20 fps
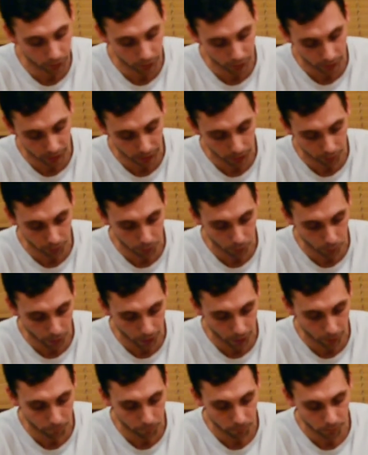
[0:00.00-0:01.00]
this down as
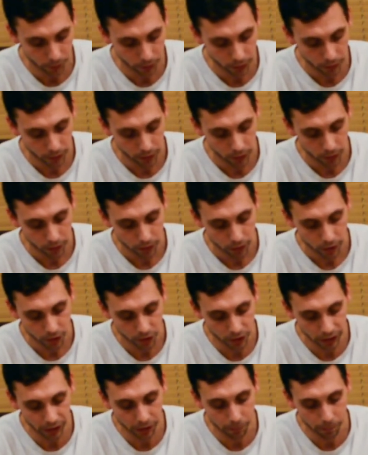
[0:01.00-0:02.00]
well,
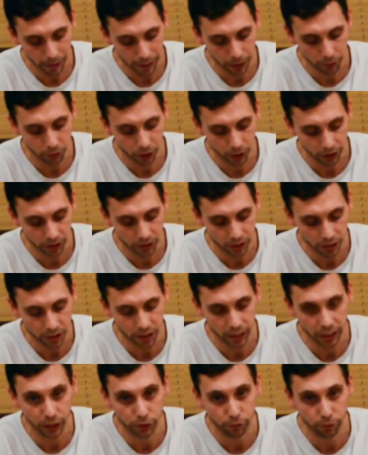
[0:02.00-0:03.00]

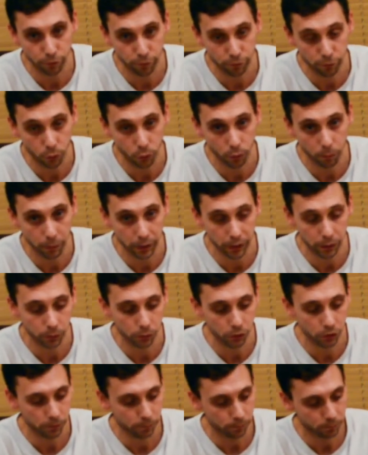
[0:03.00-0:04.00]
£6.96 for 4
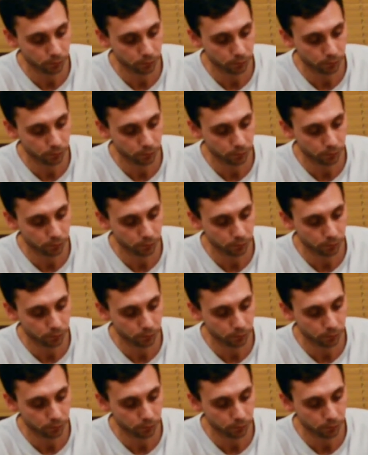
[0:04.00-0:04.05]
meals,